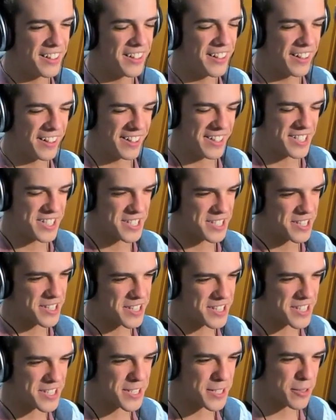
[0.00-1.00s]
Uh, this is
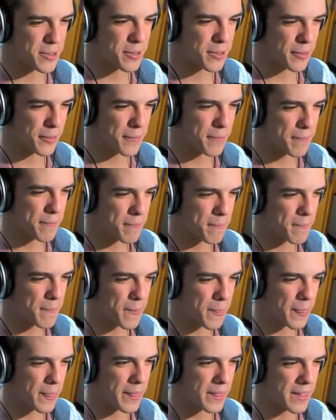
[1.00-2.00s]
this is cool.
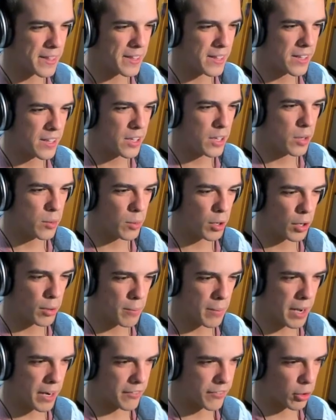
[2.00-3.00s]
Welcome
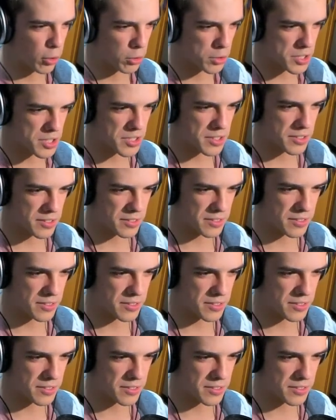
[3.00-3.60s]
back, folks.